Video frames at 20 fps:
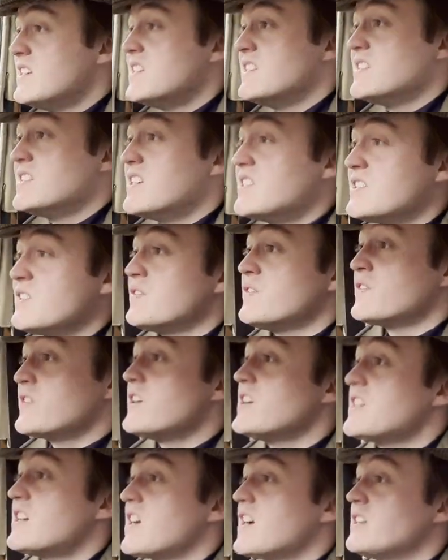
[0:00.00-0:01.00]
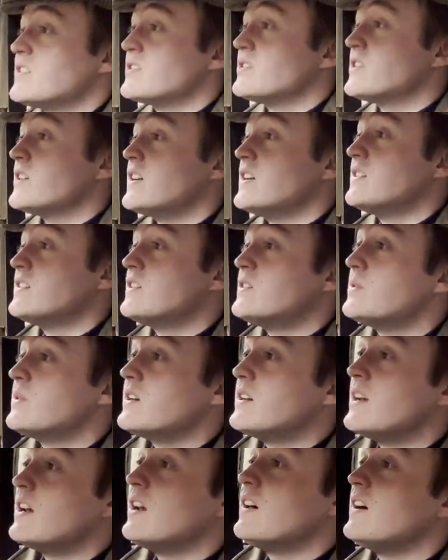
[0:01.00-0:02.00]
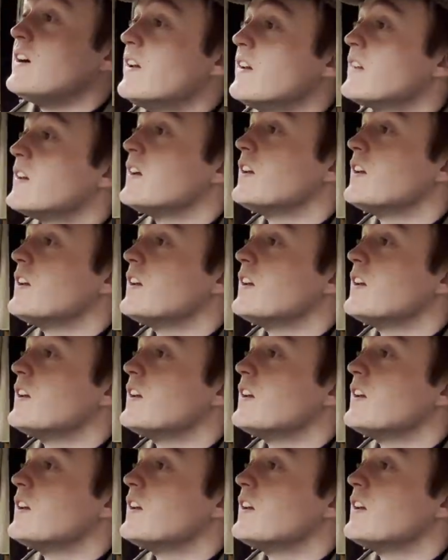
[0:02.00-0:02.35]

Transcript: This is a free country, do what you like.